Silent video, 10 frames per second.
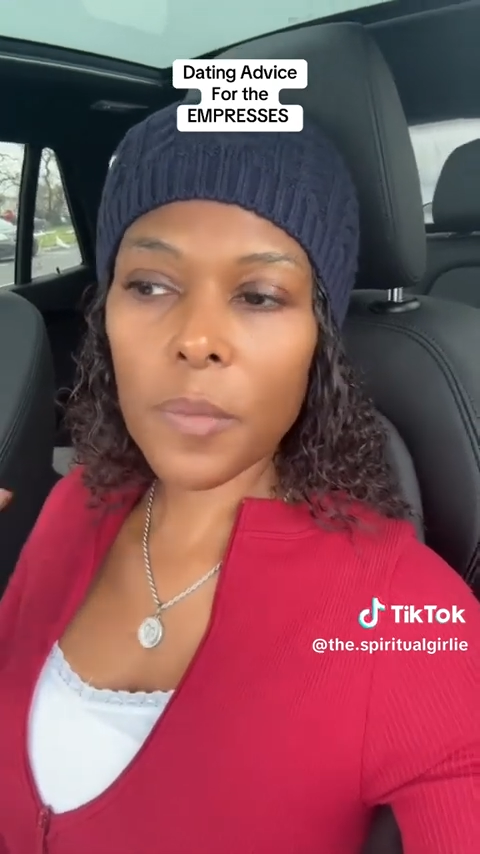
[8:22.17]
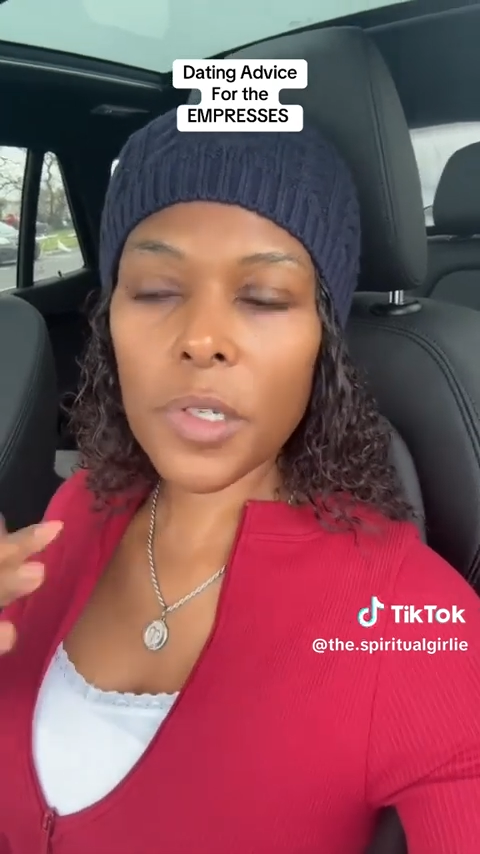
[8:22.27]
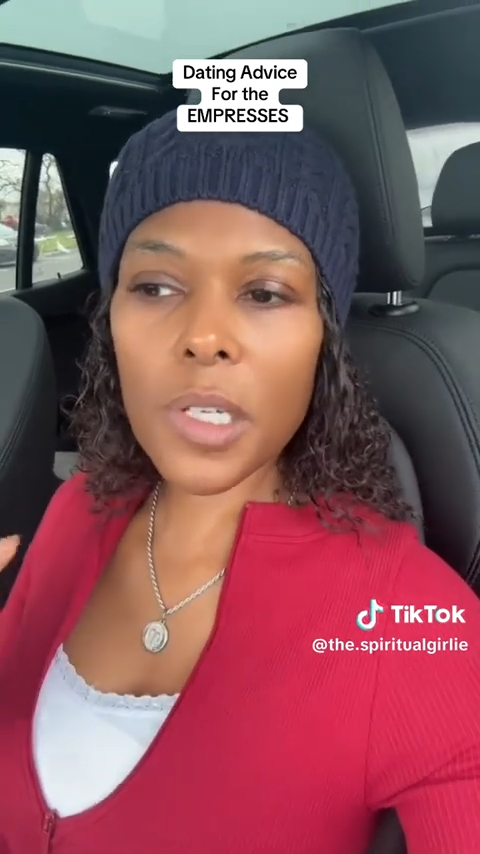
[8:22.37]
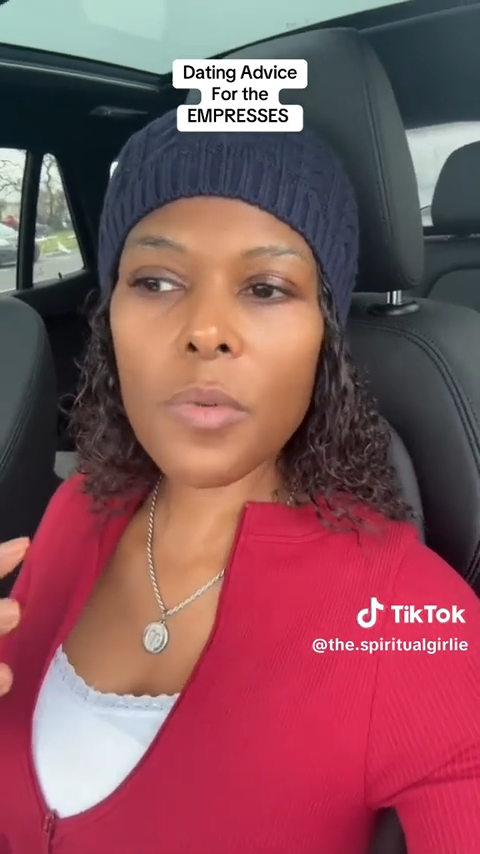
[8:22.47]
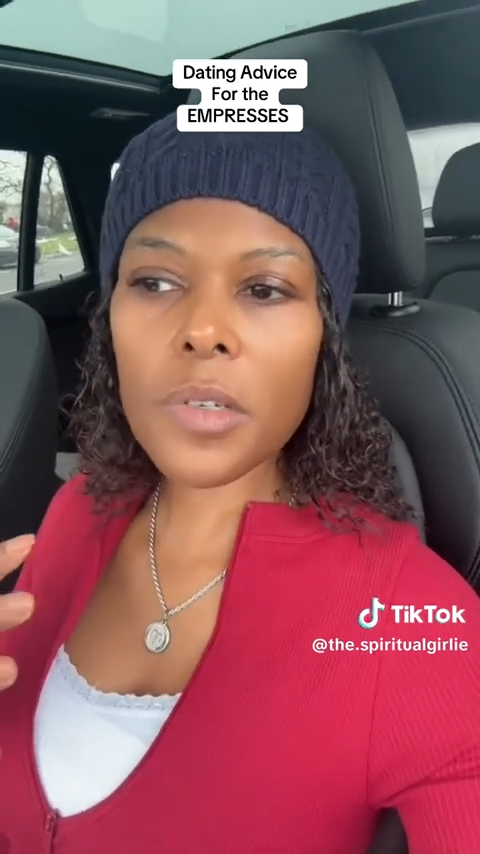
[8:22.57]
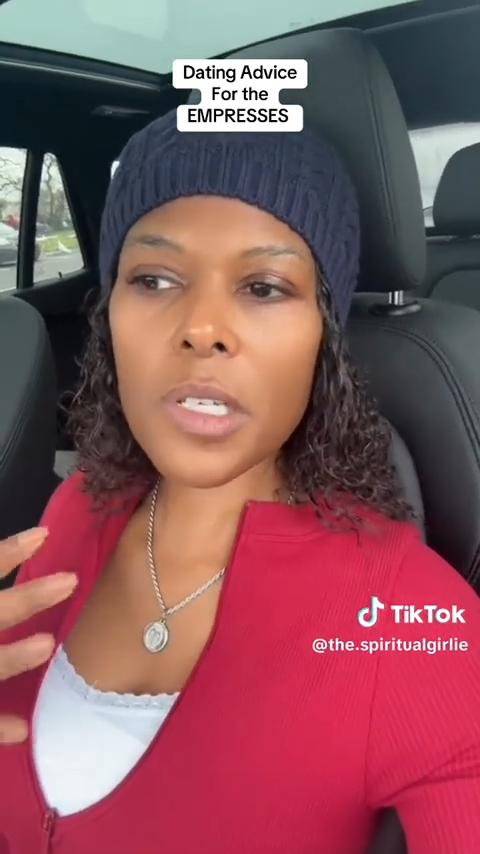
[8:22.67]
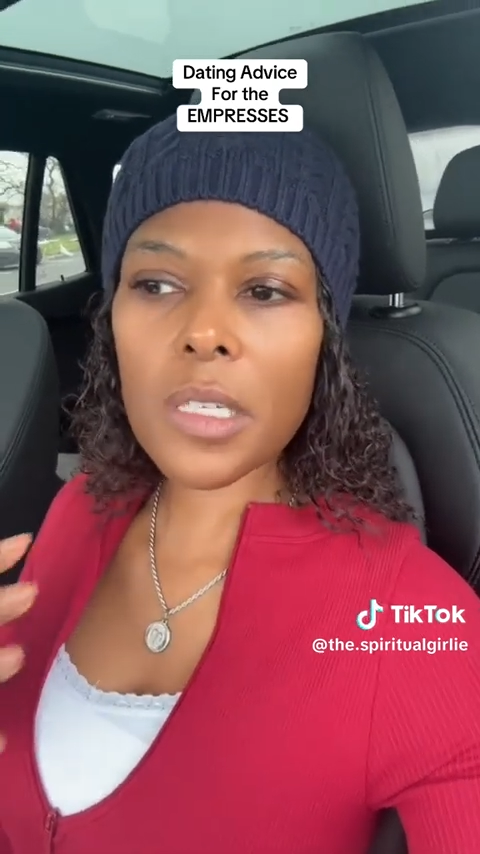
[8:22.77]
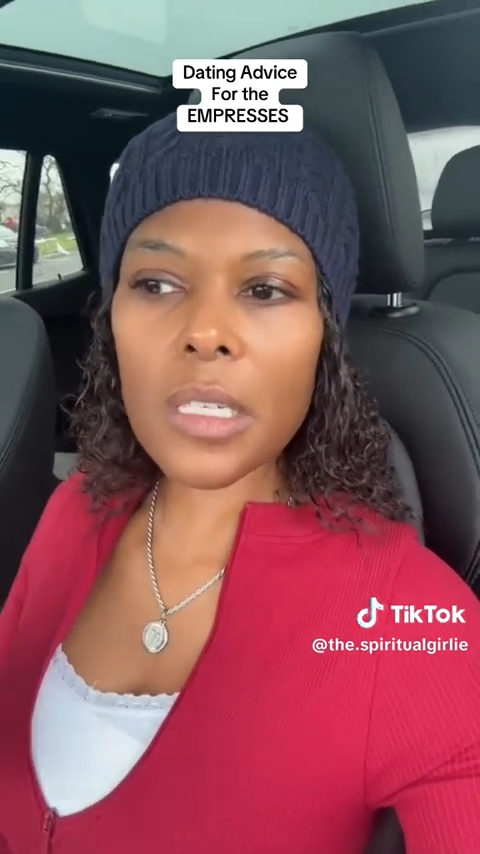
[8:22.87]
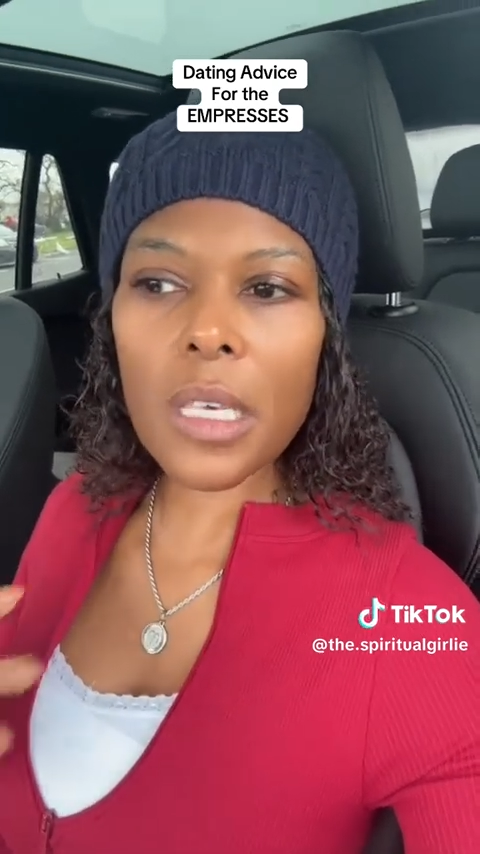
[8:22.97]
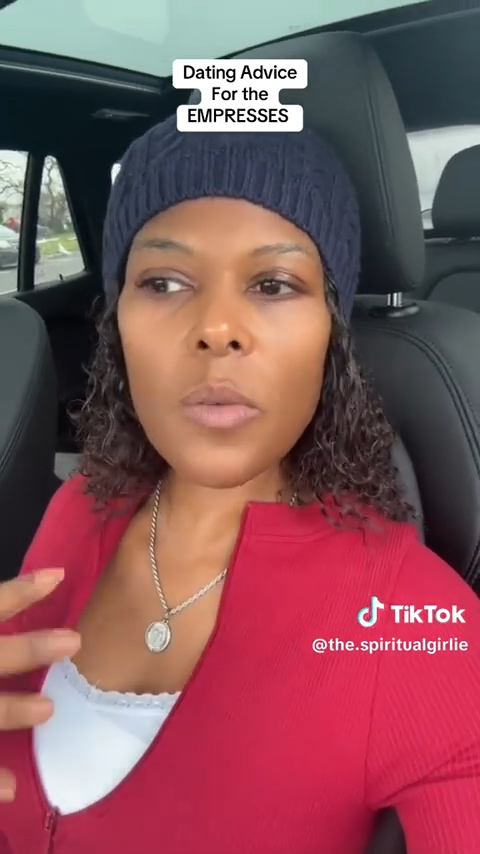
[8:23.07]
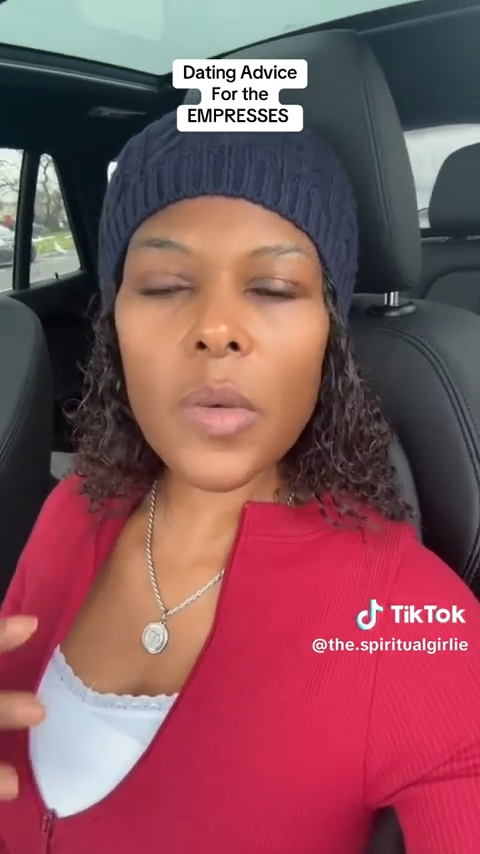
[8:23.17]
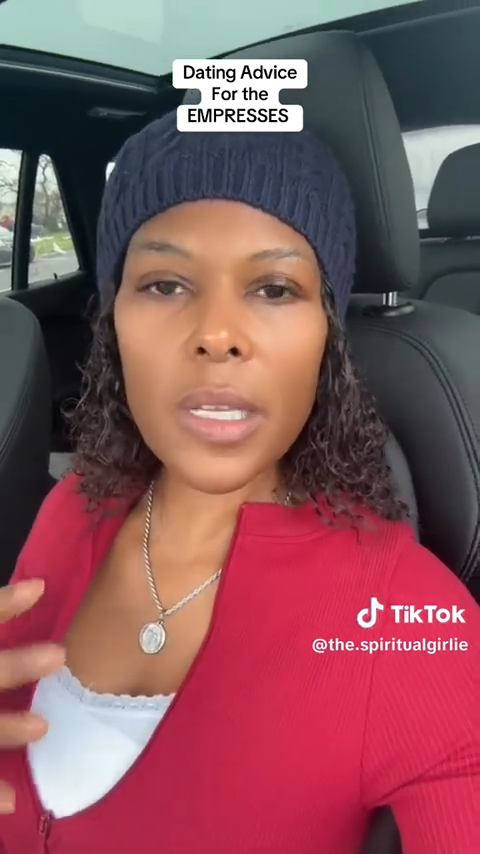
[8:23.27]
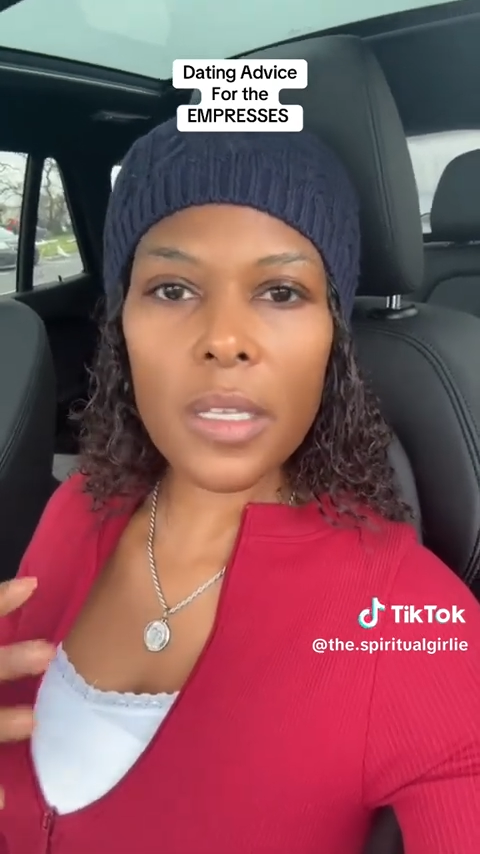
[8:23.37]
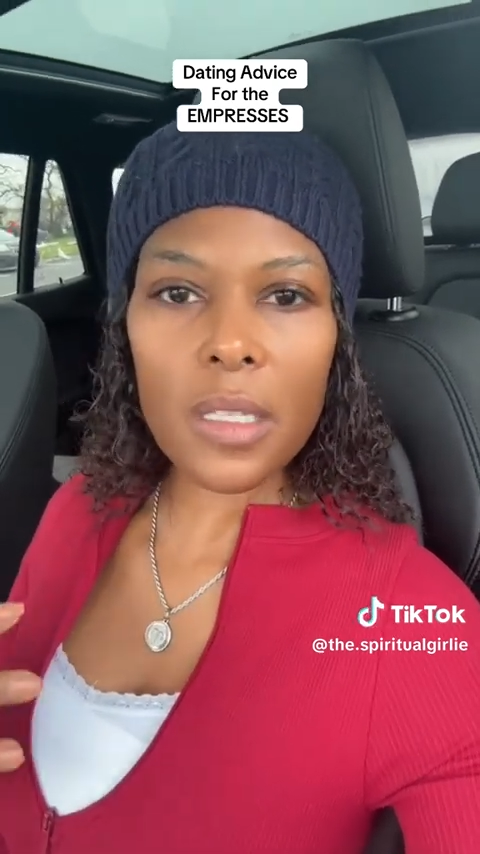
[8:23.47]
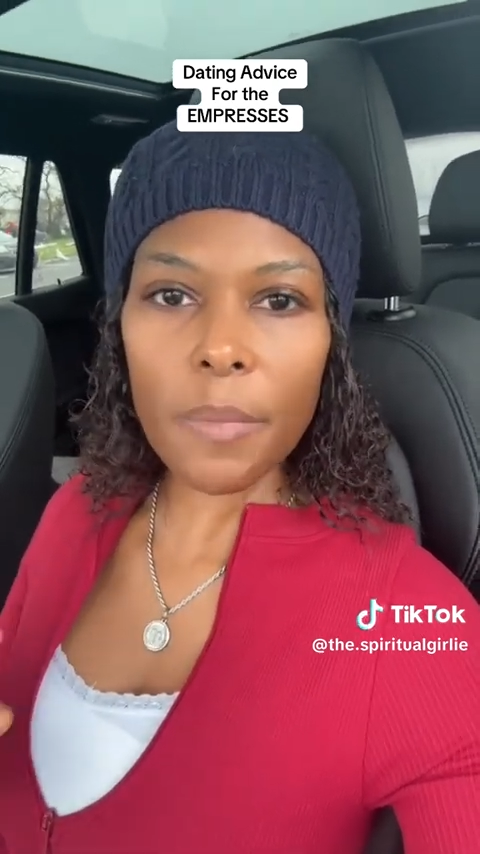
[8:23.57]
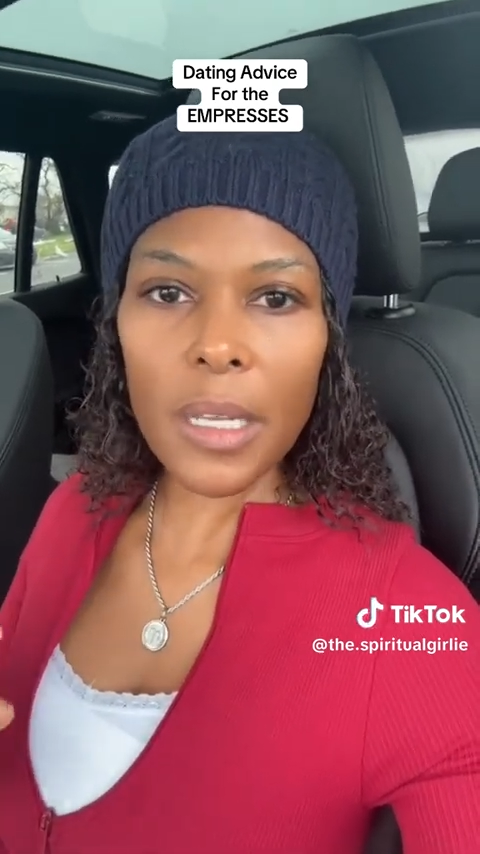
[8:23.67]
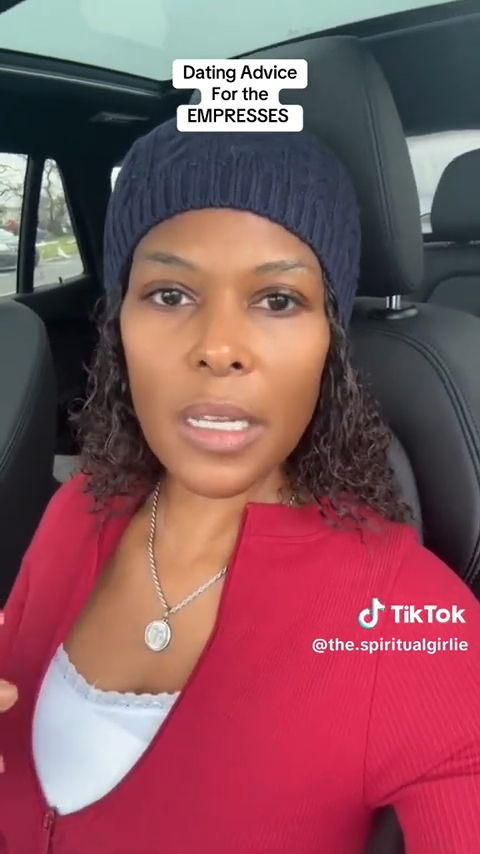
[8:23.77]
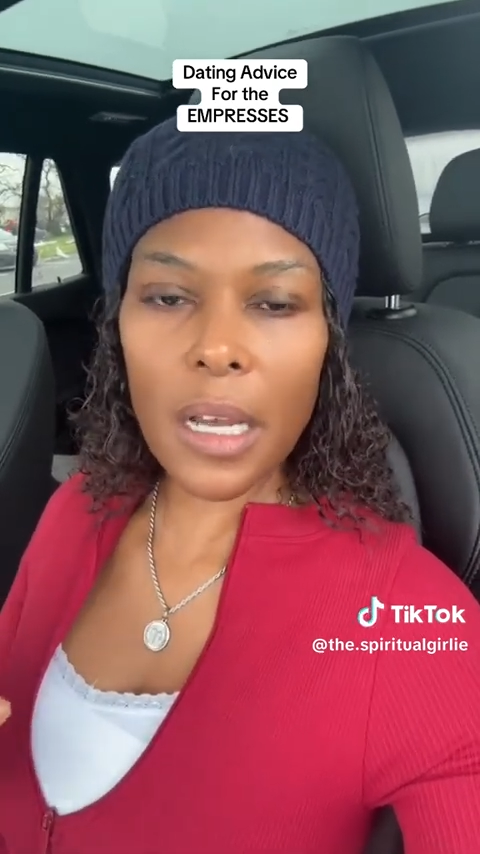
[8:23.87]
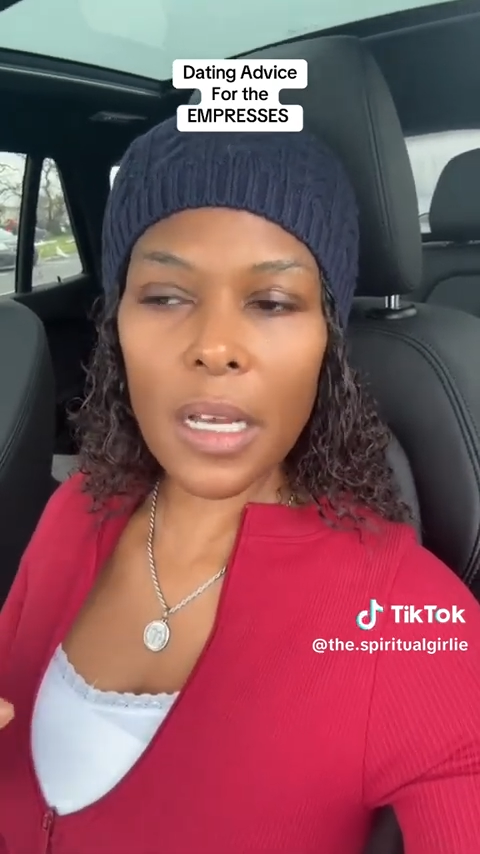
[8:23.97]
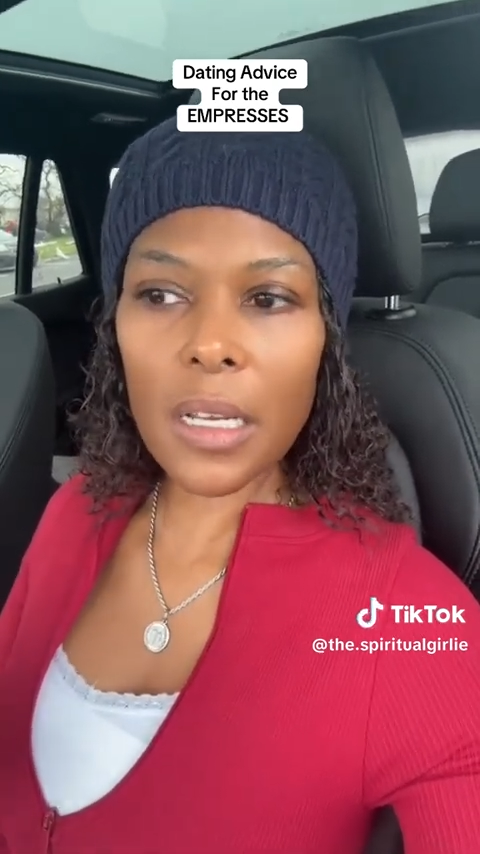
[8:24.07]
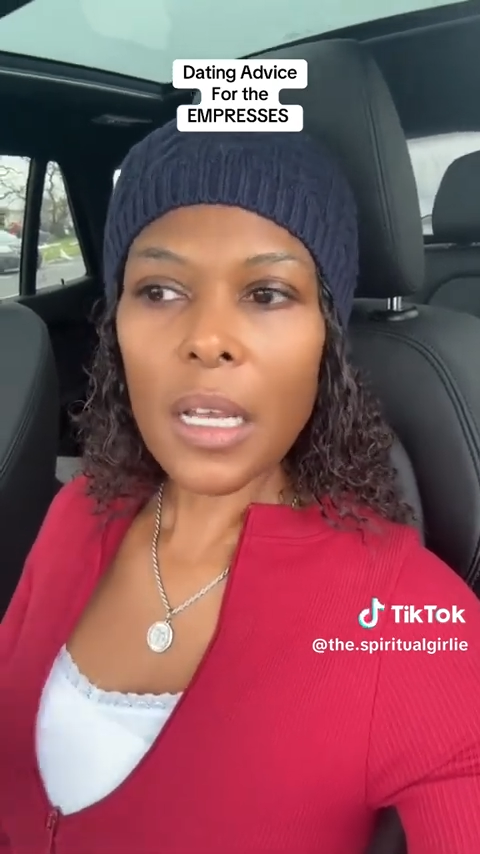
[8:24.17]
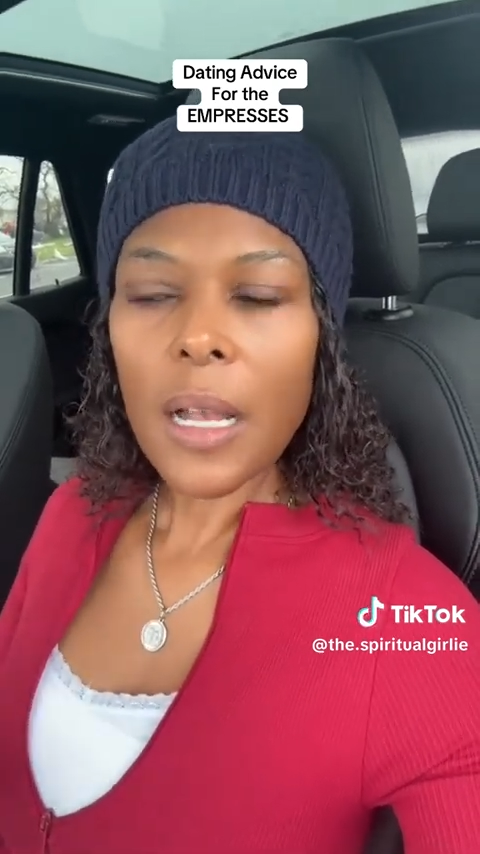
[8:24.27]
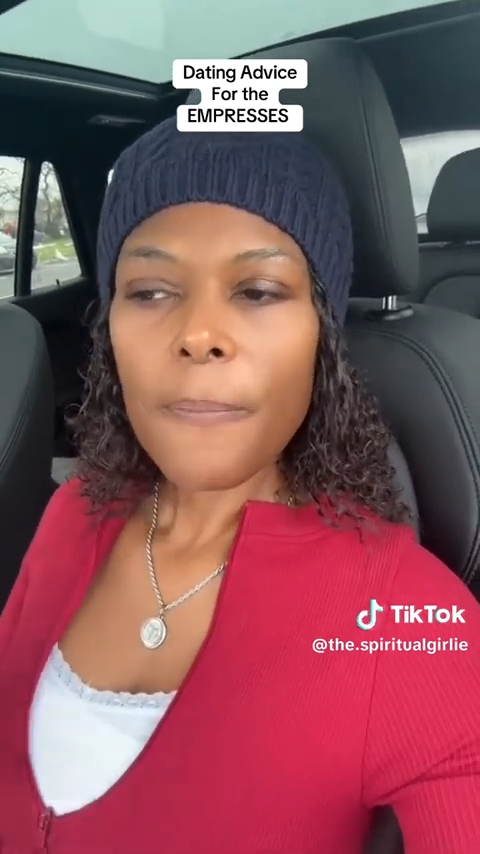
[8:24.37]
She will just see what needs to be done